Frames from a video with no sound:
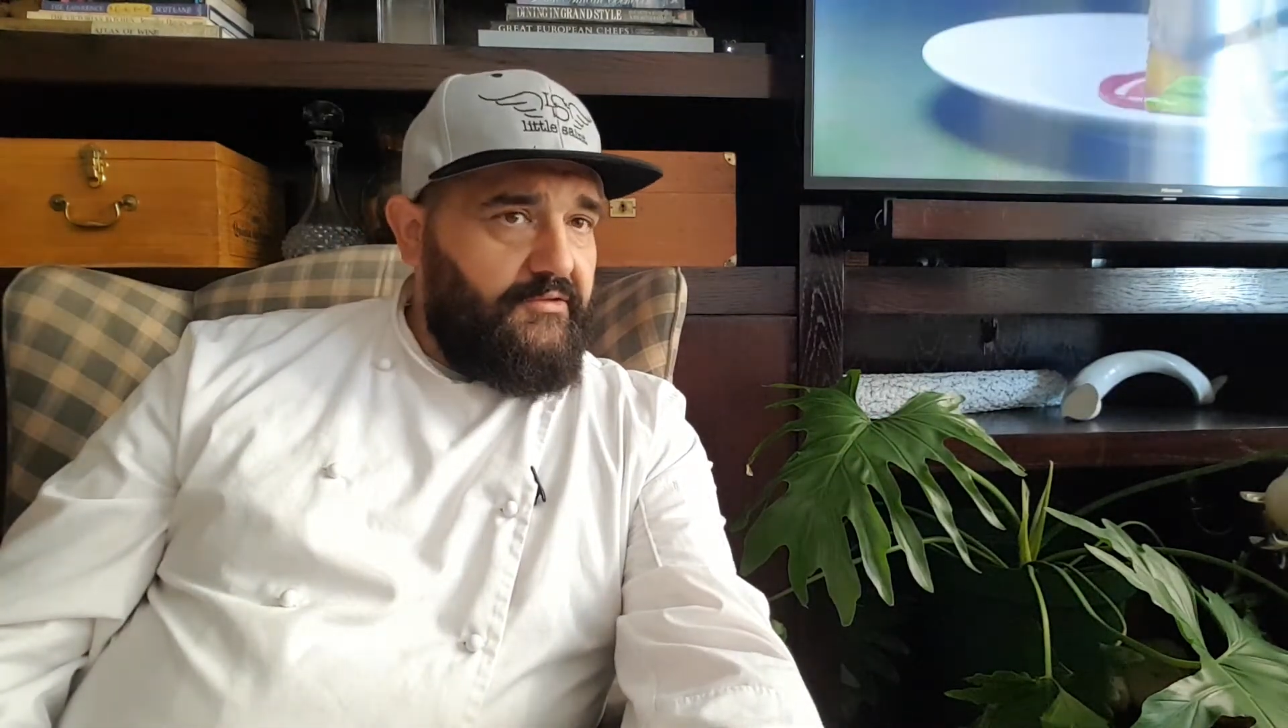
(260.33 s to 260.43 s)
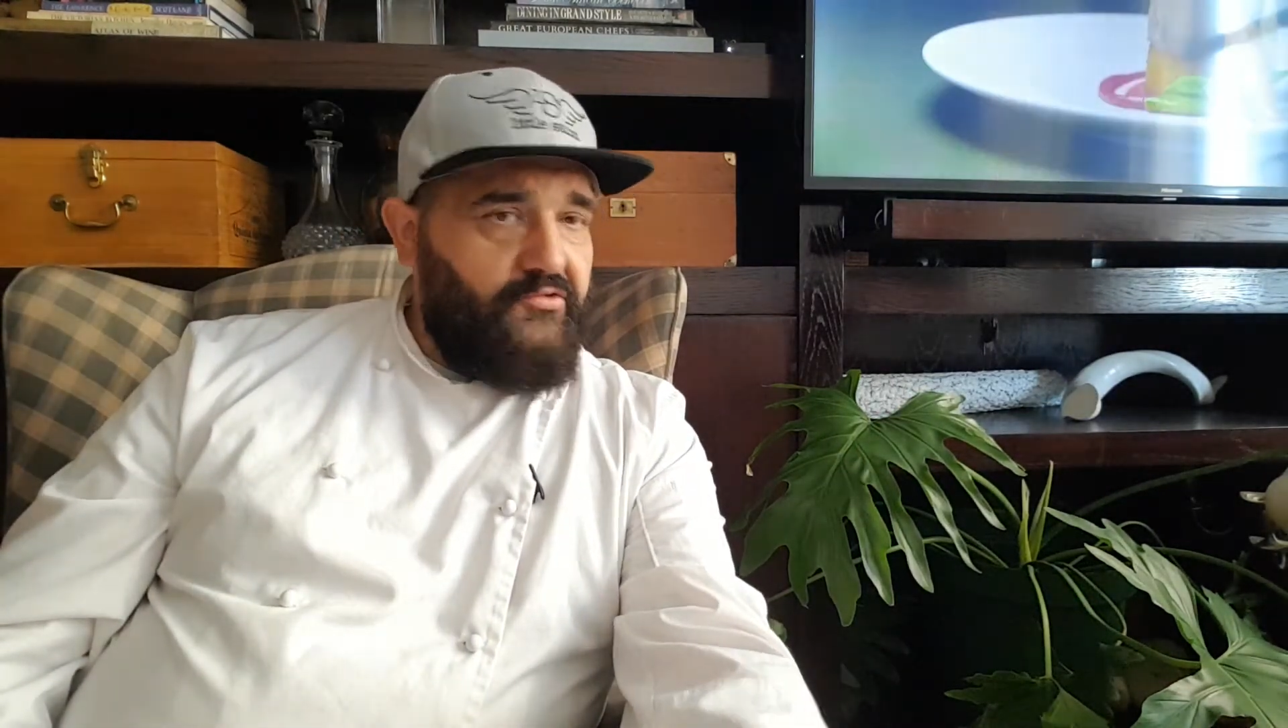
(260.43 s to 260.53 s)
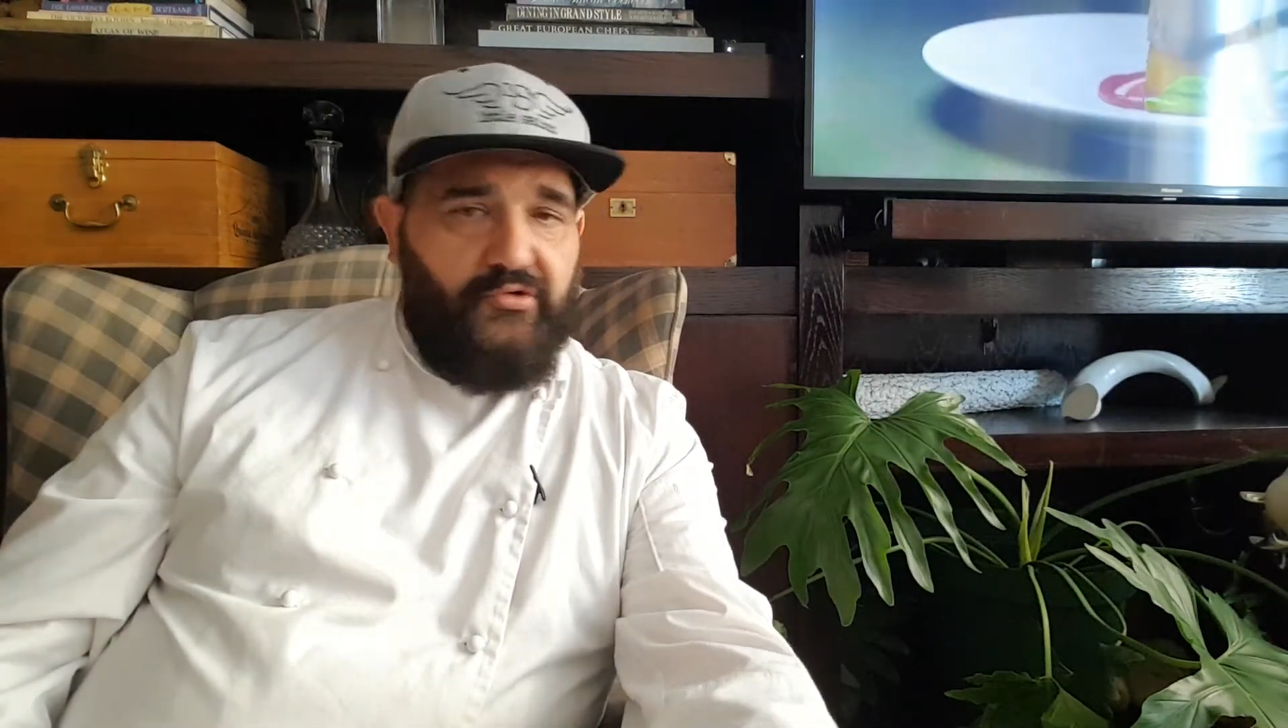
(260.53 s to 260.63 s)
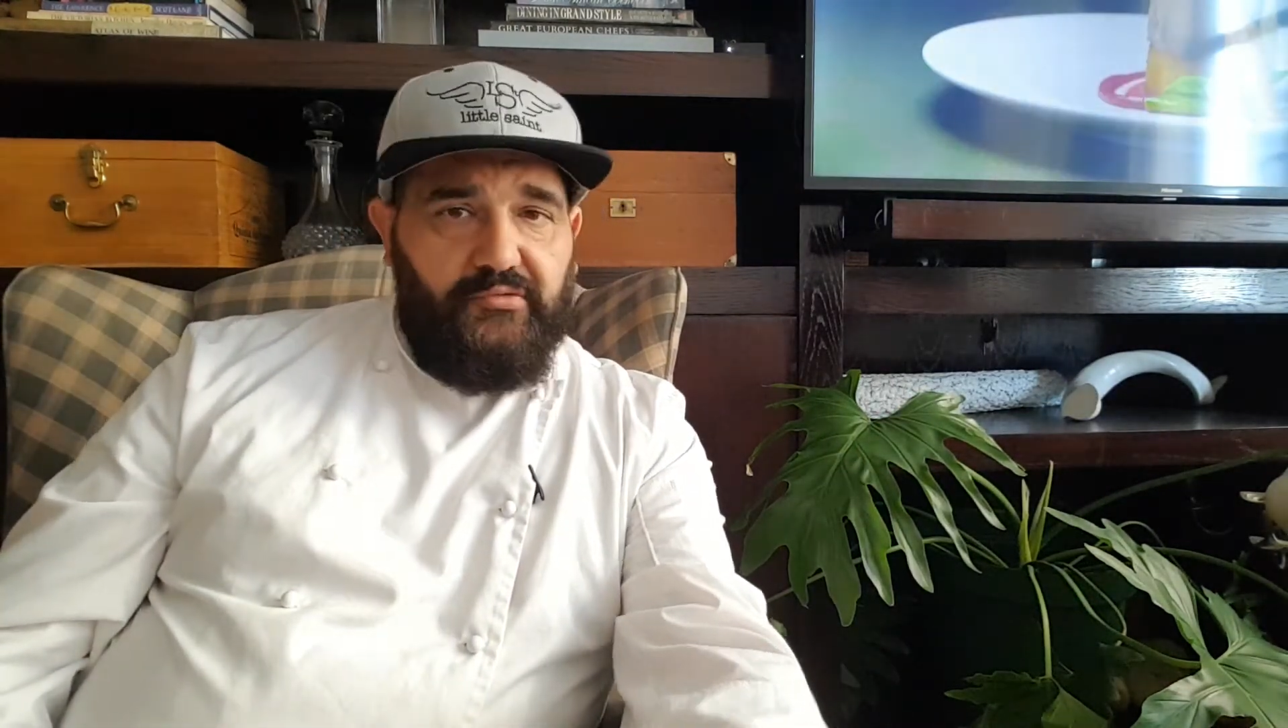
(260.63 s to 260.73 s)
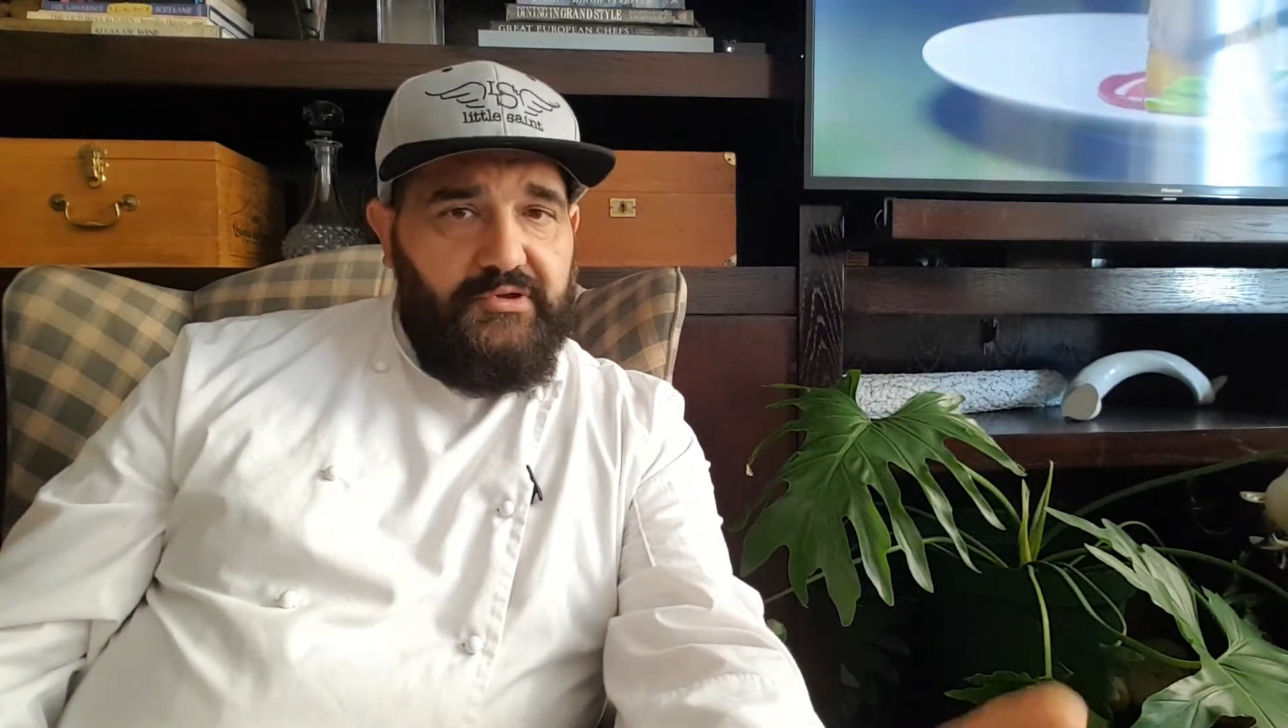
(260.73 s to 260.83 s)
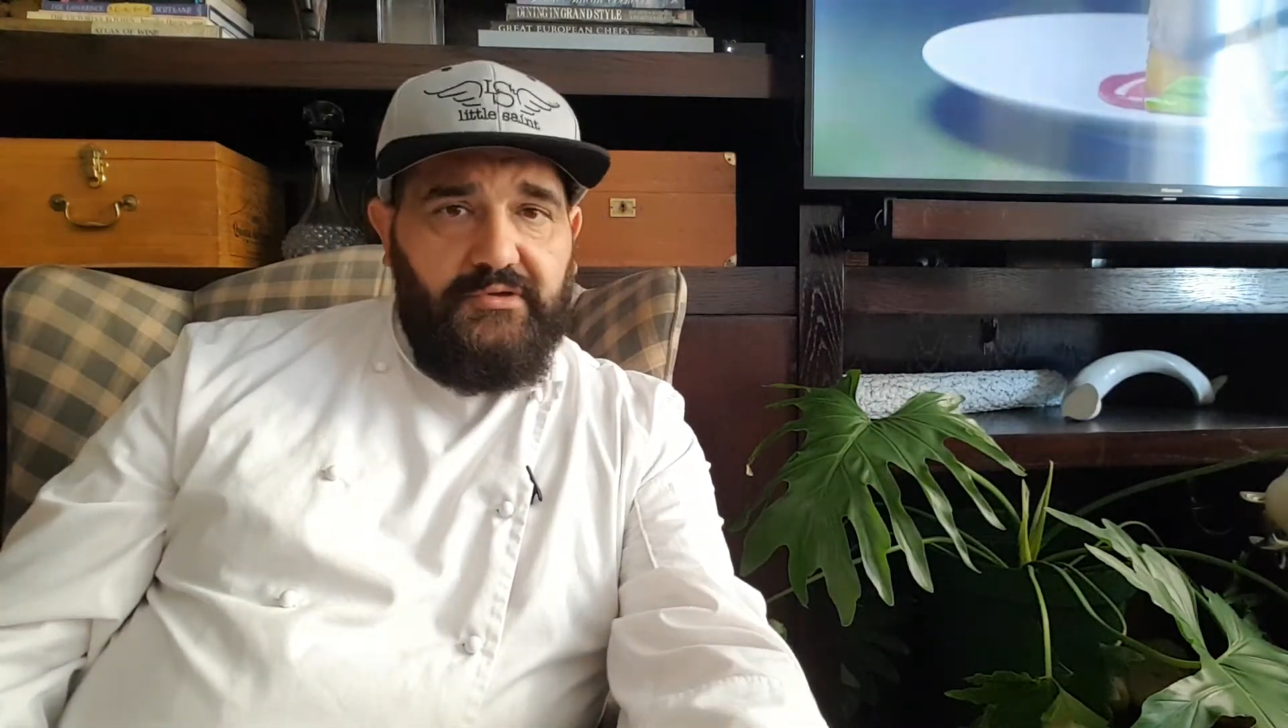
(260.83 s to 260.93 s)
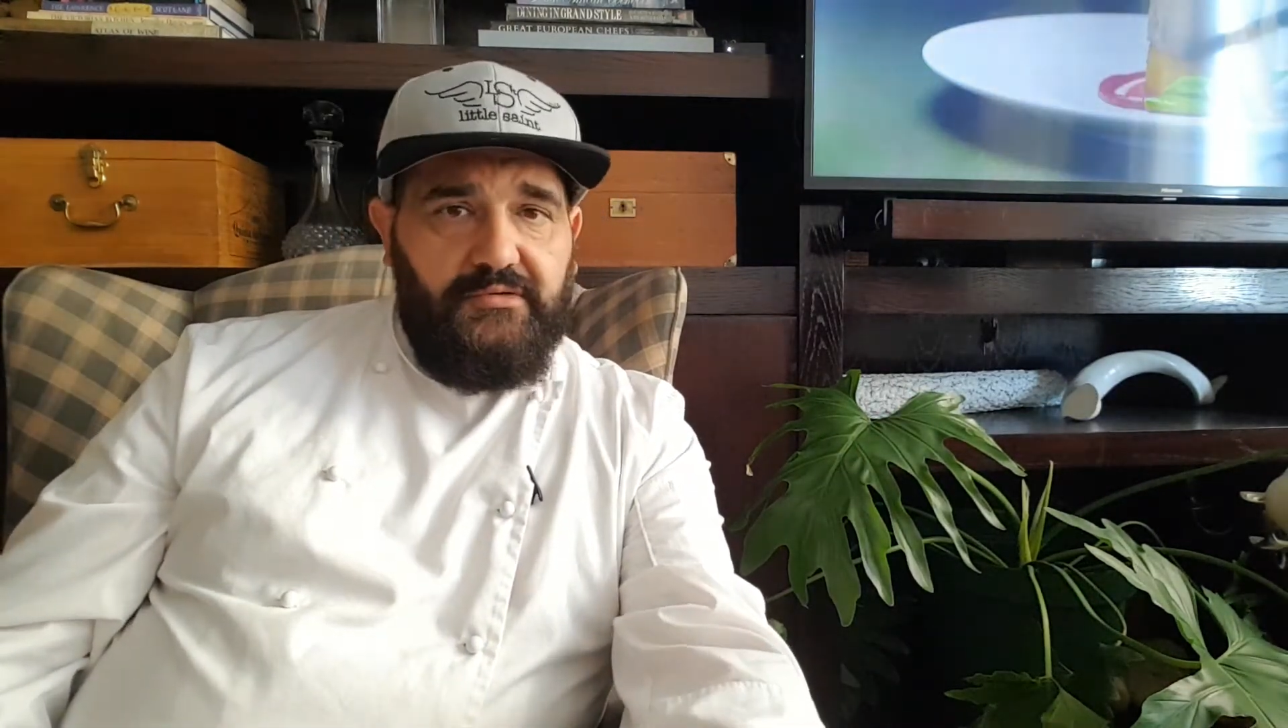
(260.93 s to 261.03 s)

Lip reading: "Sorry?